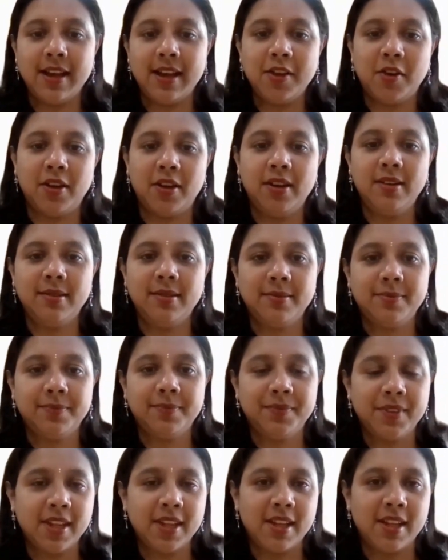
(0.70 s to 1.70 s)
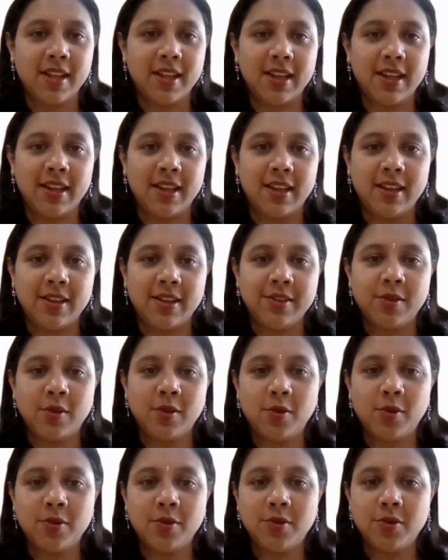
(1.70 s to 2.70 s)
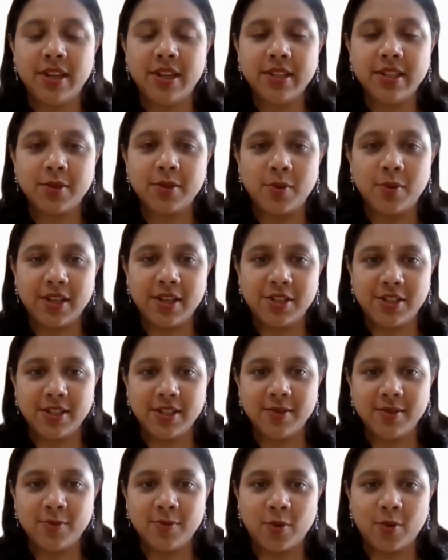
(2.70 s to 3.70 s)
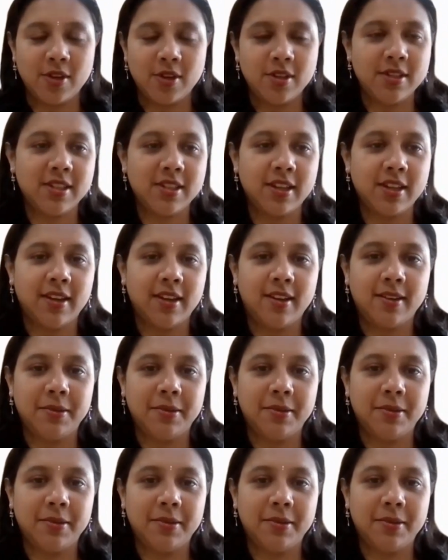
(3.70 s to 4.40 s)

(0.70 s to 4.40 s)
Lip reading: Hi all. So today's question was